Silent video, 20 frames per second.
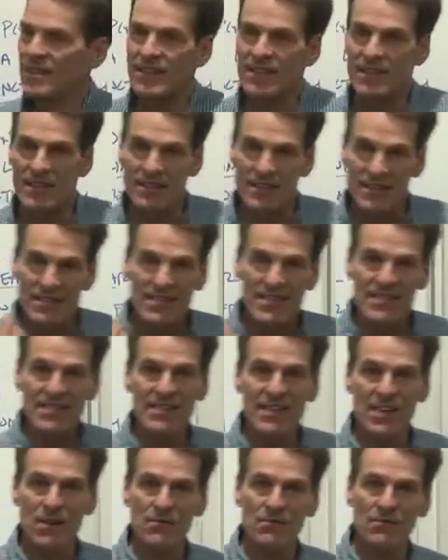that the
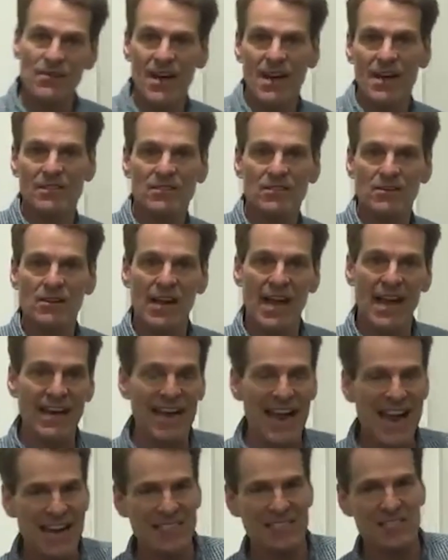discount factor
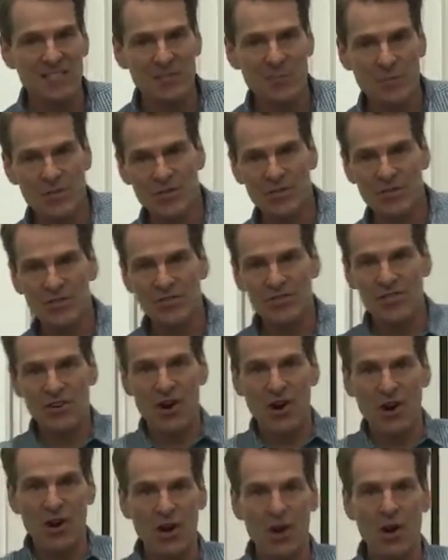and excess returns
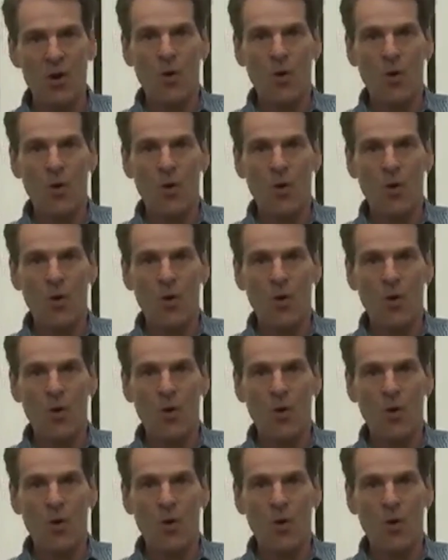are